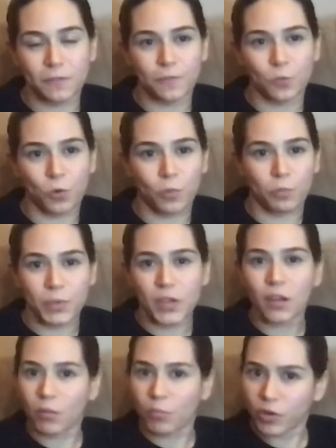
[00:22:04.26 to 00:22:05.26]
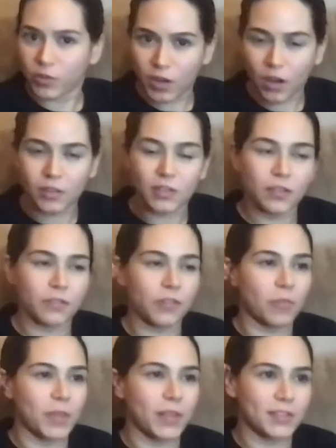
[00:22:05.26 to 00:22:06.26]
for being productive.
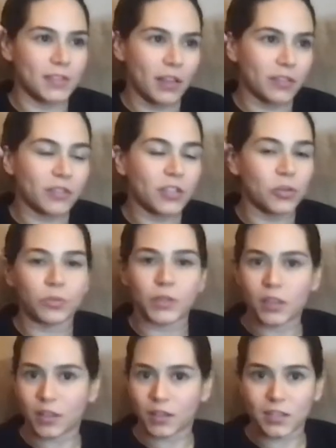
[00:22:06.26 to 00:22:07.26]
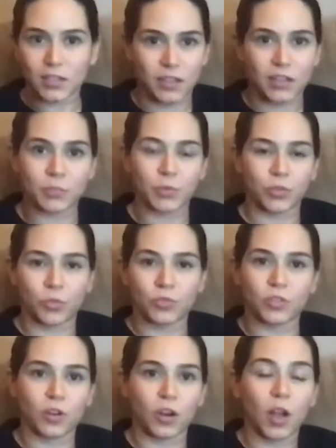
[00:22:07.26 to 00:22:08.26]
Um, that's not the only things it does, but those
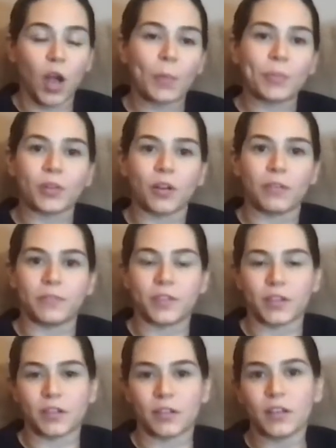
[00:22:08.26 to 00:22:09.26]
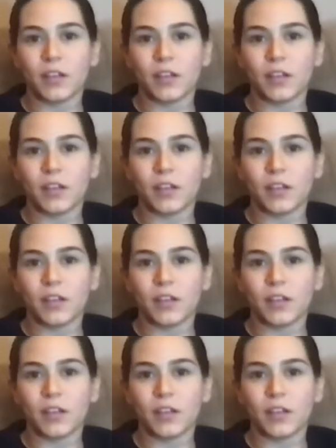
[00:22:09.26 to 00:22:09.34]
are a couple of the